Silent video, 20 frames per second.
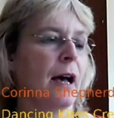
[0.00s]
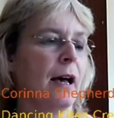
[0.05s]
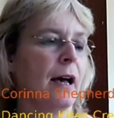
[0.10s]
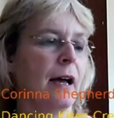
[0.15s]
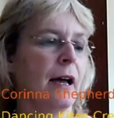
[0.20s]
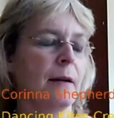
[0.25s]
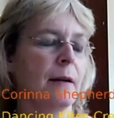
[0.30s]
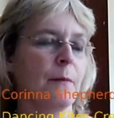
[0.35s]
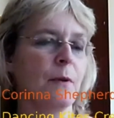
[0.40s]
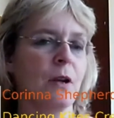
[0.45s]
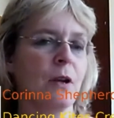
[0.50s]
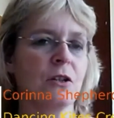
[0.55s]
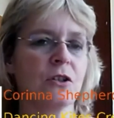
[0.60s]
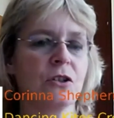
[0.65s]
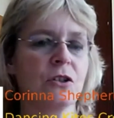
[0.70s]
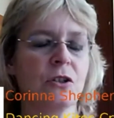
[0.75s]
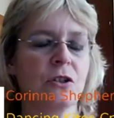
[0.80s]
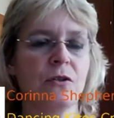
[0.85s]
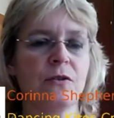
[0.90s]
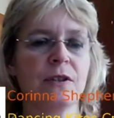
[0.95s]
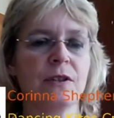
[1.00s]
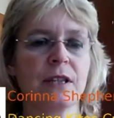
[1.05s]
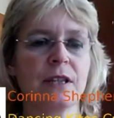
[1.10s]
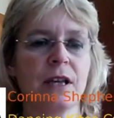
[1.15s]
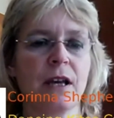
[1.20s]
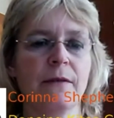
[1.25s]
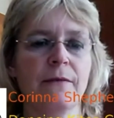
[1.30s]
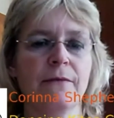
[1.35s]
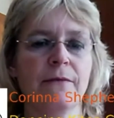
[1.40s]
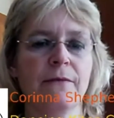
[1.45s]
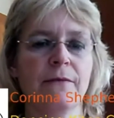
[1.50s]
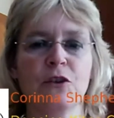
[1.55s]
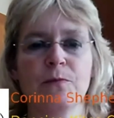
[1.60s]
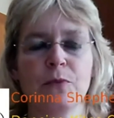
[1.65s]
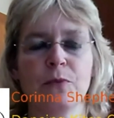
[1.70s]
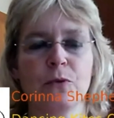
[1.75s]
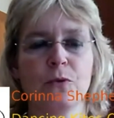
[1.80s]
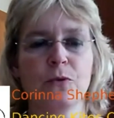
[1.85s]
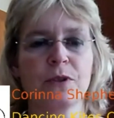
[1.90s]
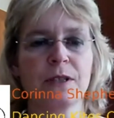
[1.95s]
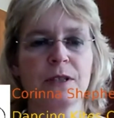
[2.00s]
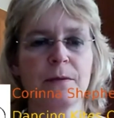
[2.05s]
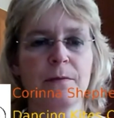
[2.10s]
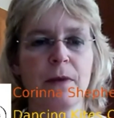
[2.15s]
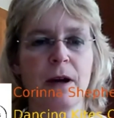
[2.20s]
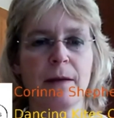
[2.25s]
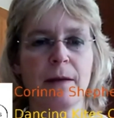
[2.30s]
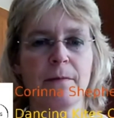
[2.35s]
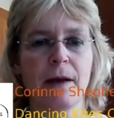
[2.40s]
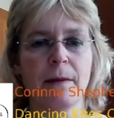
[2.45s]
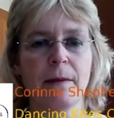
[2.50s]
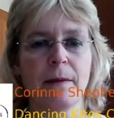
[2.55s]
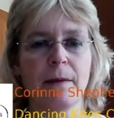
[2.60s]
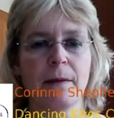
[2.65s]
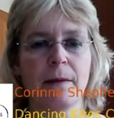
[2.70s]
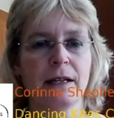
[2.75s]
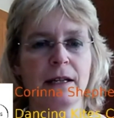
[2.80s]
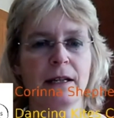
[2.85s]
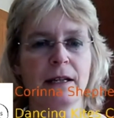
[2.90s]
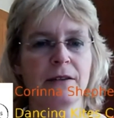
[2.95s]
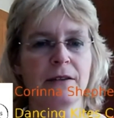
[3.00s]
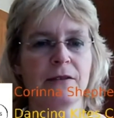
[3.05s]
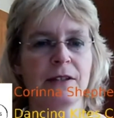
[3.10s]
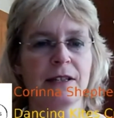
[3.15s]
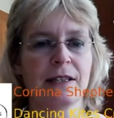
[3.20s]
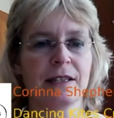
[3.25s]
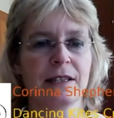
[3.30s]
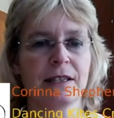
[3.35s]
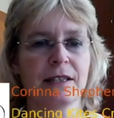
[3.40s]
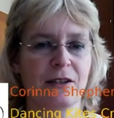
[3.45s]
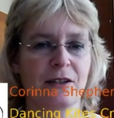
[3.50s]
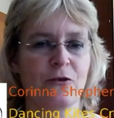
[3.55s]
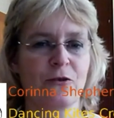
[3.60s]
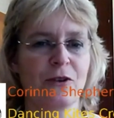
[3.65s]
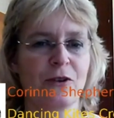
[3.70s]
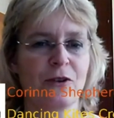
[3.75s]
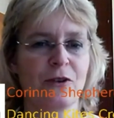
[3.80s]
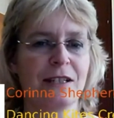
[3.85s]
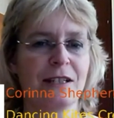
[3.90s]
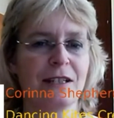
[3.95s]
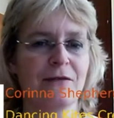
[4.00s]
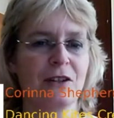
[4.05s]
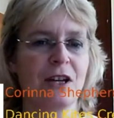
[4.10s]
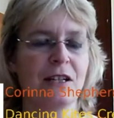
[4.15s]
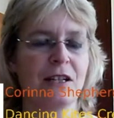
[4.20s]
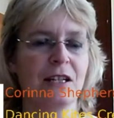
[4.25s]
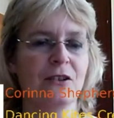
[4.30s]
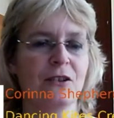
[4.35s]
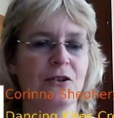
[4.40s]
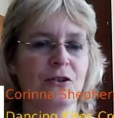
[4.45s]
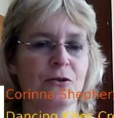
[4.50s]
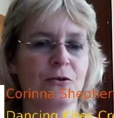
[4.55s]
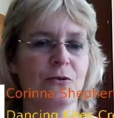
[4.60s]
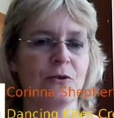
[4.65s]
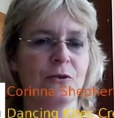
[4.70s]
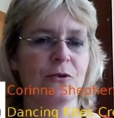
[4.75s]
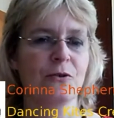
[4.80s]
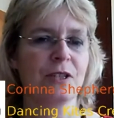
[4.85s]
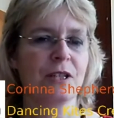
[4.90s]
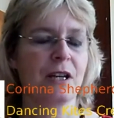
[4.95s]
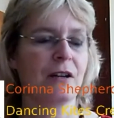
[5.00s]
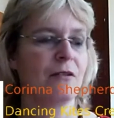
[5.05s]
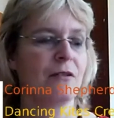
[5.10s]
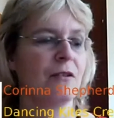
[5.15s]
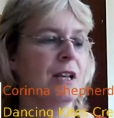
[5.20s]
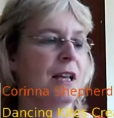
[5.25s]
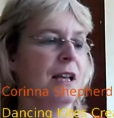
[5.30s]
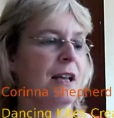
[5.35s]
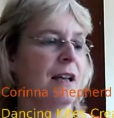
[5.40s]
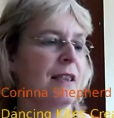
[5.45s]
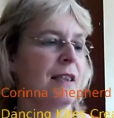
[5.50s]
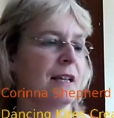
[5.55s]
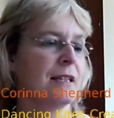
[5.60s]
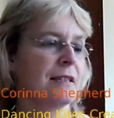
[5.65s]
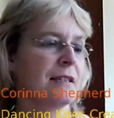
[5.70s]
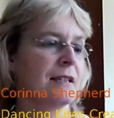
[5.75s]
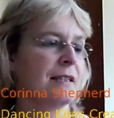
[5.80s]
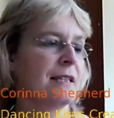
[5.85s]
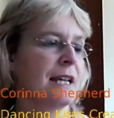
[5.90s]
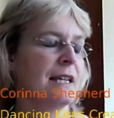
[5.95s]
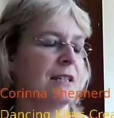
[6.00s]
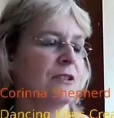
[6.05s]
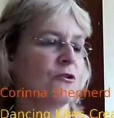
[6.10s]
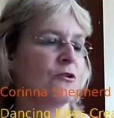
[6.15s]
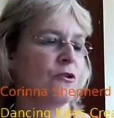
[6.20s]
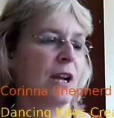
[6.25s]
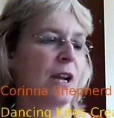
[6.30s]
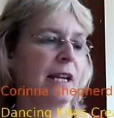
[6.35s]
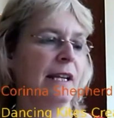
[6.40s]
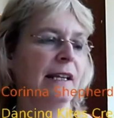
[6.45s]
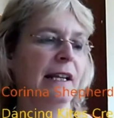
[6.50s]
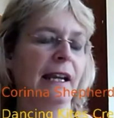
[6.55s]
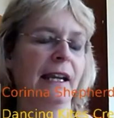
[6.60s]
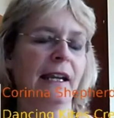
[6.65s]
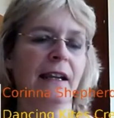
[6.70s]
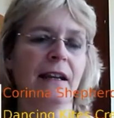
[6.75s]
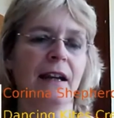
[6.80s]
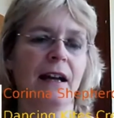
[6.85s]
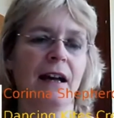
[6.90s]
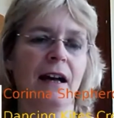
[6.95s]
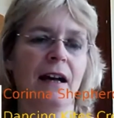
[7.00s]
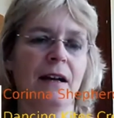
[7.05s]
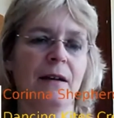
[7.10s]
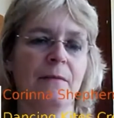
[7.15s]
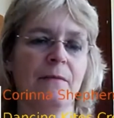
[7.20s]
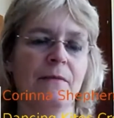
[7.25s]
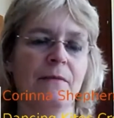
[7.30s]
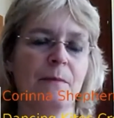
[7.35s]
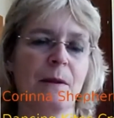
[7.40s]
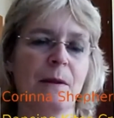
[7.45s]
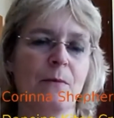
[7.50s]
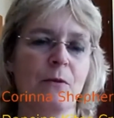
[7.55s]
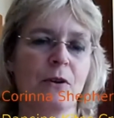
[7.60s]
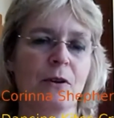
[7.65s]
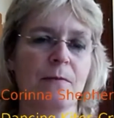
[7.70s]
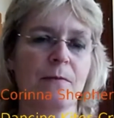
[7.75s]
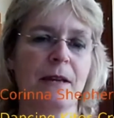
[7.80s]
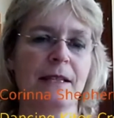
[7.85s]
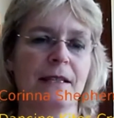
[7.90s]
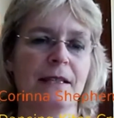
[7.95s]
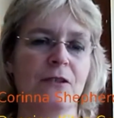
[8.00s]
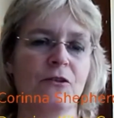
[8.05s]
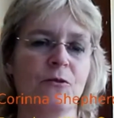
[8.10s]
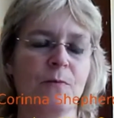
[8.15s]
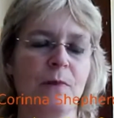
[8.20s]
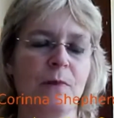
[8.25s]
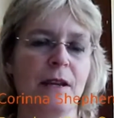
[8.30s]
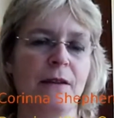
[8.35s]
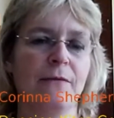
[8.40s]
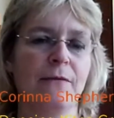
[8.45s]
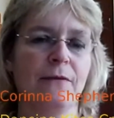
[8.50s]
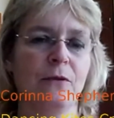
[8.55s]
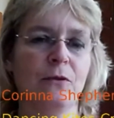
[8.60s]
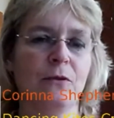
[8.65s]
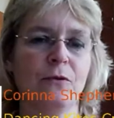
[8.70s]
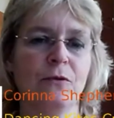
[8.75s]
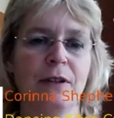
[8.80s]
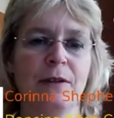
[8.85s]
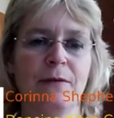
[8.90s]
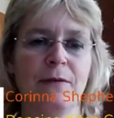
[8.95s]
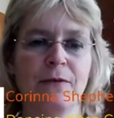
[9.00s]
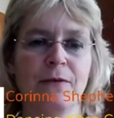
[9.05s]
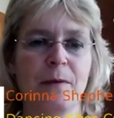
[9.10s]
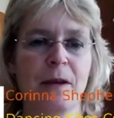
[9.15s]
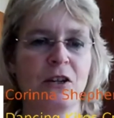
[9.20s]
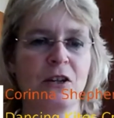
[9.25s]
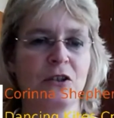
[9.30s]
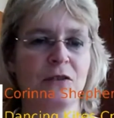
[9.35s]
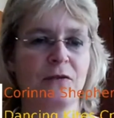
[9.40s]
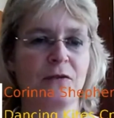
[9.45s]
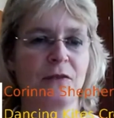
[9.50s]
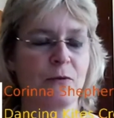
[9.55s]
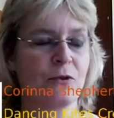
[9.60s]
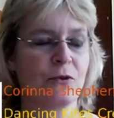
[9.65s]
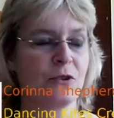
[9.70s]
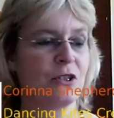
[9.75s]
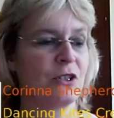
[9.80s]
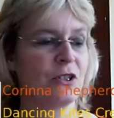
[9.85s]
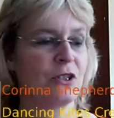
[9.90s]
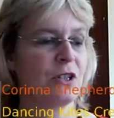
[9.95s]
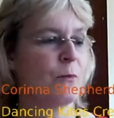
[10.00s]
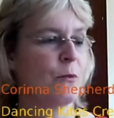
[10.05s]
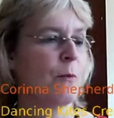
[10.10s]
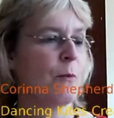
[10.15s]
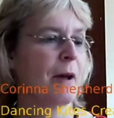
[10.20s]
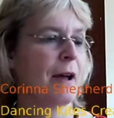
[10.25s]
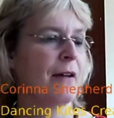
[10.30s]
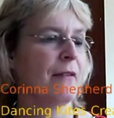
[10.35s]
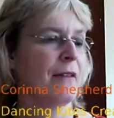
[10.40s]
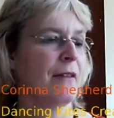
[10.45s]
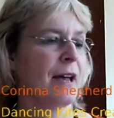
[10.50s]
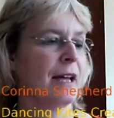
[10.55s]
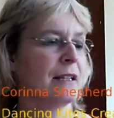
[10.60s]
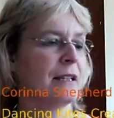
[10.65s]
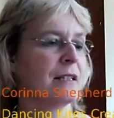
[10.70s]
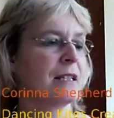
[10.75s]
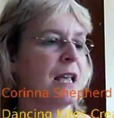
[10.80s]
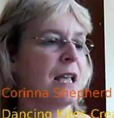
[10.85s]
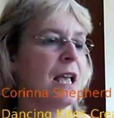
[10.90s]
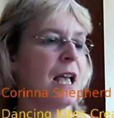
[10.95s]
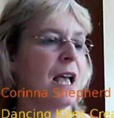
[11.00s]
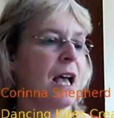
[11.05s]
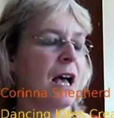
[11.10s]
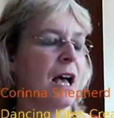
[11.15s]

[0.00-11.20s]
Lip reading: And I'm going to use vision boards and mind mapping and other exciting creative learning tools. So that's a day's training. People can message me for information if they want to know more about that.